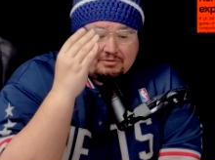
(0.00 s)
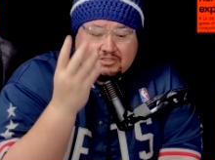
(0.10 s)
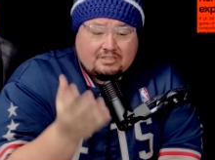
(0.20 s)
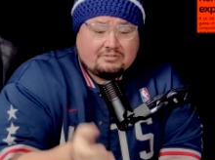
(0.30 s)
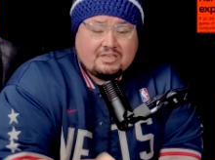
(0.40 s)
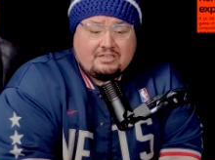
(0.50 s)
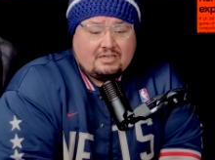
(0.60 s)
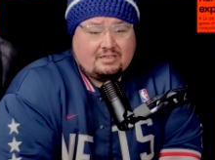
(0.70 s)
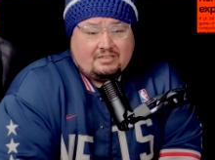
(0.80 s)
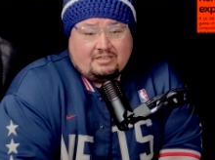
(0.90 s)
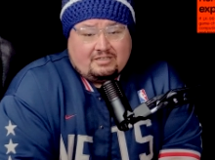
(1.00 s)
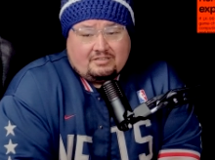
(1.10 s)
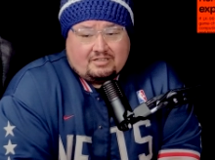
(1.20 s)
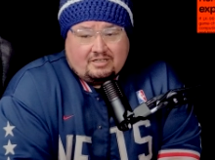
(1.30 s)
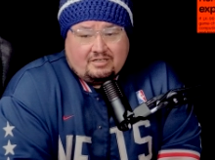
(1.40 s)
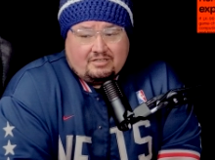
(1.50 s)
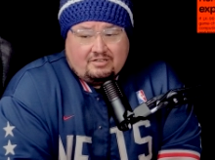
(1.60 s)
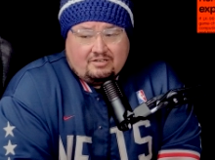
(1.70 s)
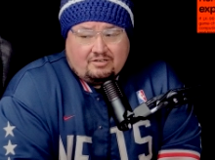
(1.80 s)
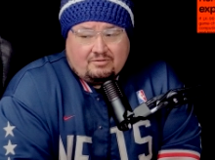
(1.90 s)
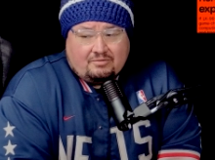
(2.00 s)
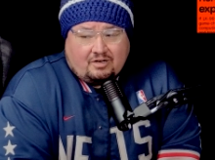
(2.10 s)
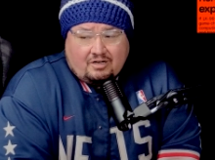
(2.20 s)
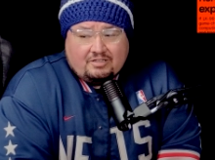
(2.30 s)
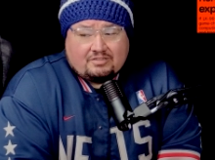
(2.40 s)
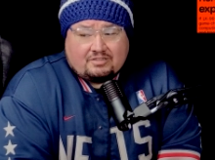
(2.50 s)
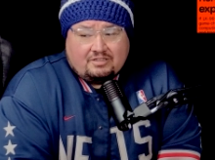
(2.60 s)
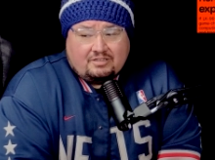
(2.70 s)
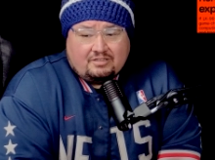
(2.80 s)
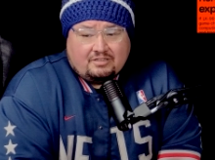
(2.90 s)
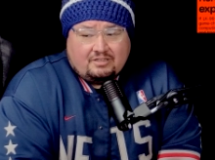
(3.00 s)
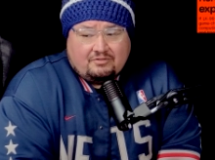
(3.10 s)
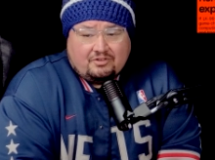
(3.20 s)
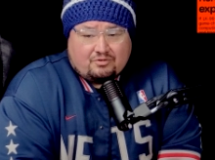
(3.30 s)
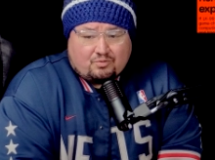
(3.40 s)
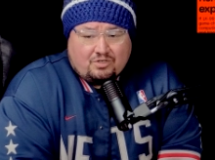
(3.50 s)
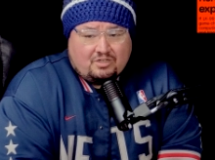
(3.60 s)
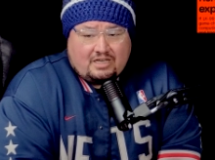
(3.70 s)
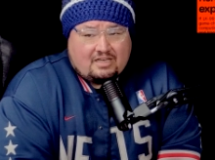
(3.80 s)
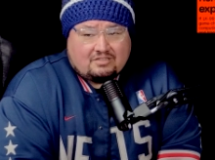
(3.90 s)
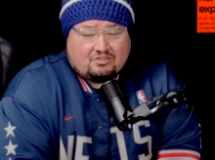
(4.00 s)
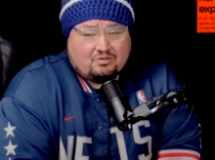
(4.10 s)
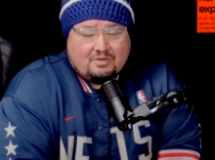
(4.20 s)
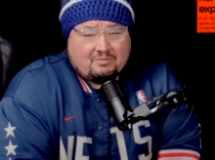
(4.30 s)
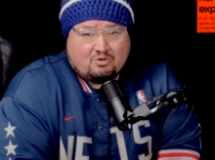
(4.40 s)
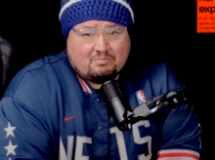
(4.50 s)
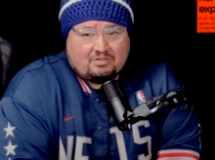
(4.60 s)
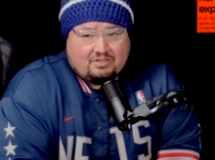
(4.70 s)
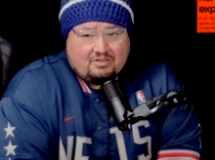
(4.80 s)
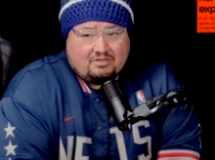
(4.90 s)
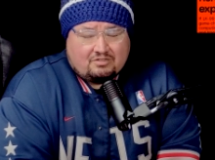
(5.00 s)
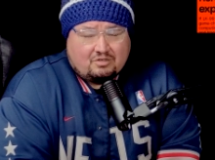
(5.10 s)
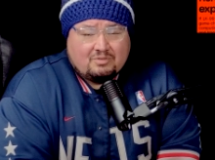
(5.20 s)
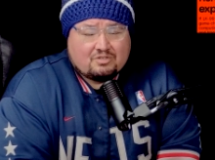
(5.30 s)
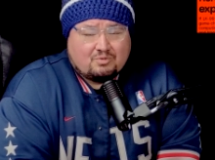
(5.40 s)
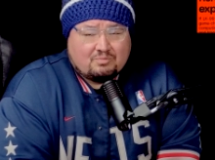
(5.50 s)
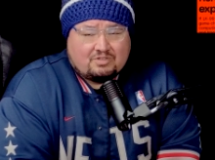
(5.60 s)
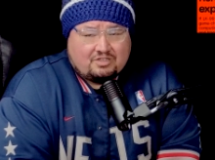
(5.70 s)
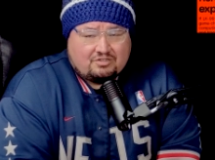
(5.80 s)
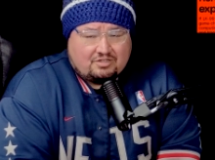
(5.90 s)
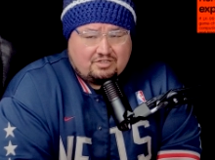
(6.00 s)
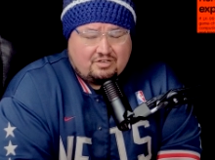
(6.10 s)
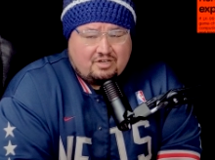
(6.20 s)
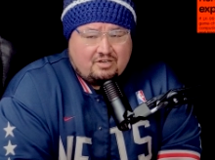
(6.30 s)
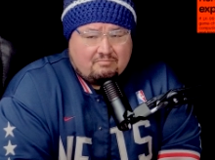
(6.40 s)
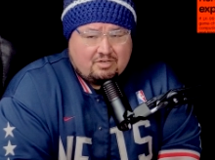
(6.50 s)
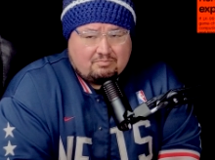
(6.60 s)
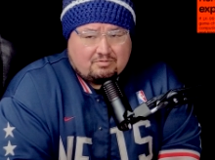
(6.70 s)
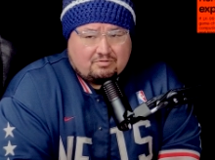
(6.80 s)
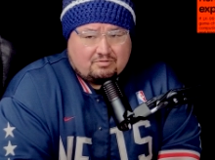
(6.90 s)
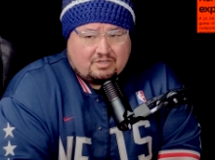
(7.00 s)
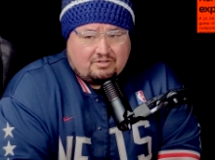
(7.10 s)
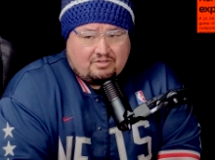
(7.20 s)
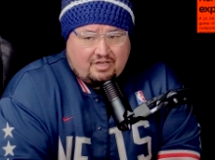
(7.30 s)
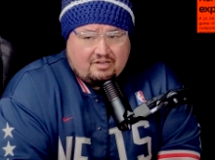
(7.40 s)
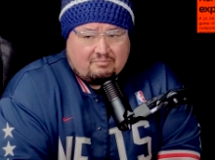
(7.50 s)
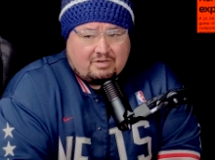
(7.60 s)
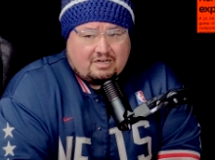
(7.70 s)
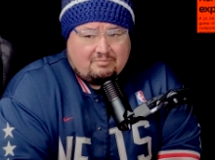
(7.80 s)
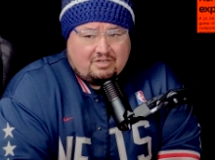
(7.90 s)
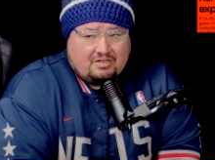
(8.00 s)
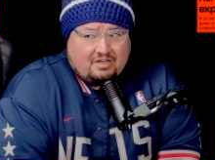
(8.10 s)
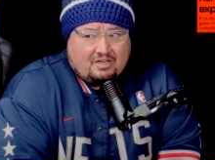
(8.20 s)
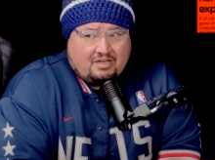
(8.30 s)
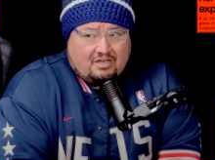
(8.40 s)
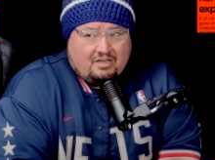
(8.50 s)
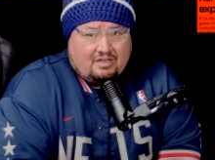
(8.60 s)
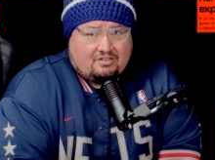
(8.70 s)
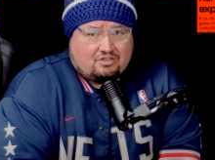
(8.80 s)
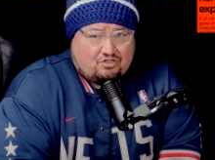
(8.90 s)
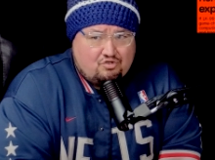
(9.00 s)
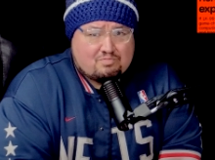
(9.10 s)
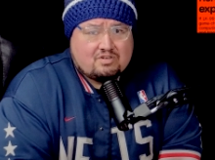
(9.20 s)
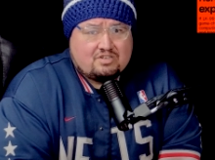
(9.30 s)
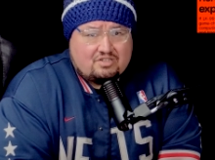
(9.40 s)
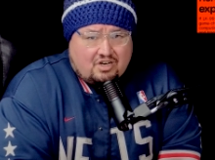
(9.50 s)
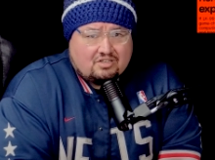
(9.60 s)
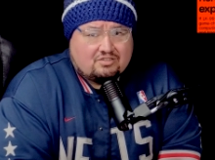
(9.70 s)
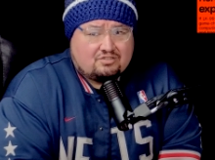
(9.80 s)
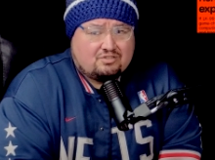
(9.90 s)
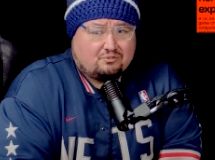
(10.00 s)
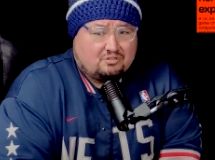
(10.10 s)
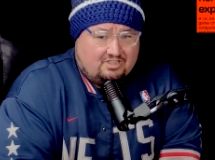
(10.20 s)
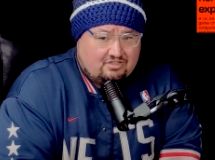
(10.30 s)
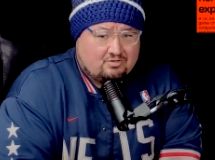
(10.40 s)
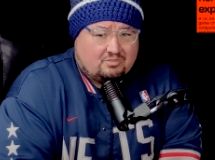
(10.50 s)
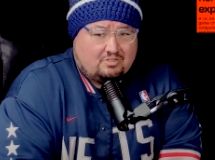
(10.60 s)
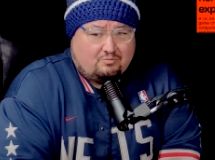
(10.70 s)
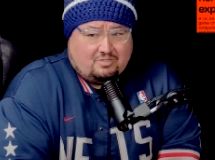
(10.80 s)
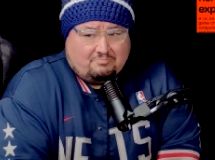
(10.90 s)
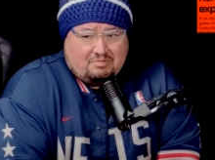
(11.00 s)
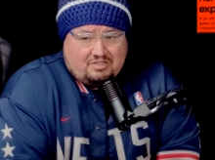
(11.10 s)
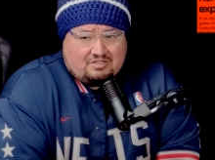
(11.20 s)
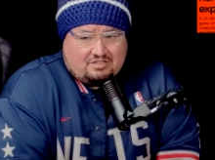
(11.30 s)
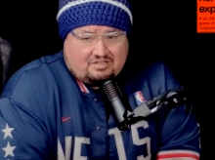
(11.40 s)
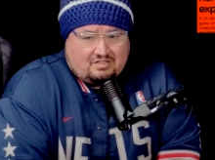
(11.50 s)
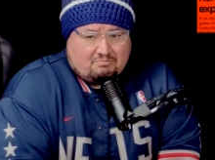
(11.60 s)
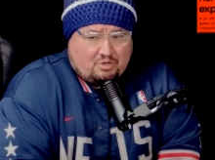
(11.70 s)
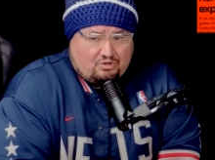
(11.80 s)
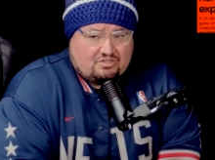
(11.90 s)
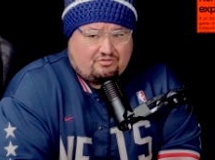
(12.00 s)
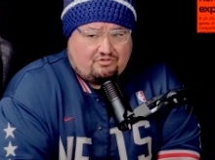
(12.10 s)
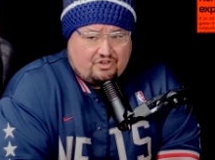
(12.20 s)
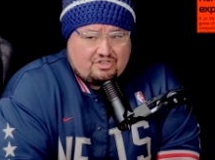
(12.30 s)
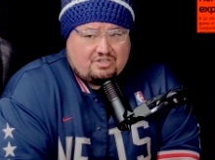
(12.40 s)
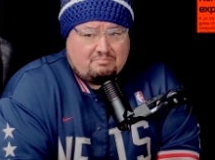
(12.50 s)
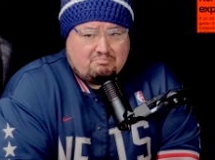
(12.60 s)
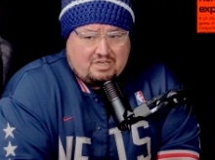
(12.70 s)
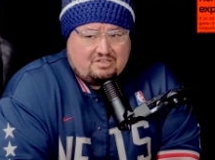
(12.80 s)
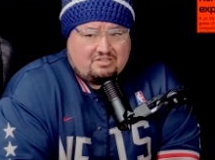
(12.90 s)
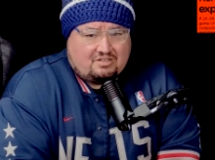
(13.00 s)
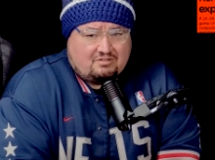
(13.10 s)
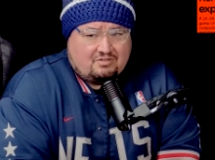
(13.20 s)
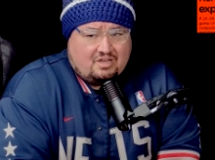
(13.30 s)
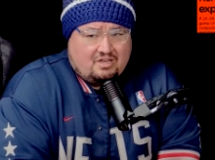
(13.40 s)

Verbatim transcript: Well, this LK99 thing, you know, honestly, if it's real, it has so many more uh, so much more potential than people can think about. I mean, it's a superconductor, so literally what it means it's the most efficient means of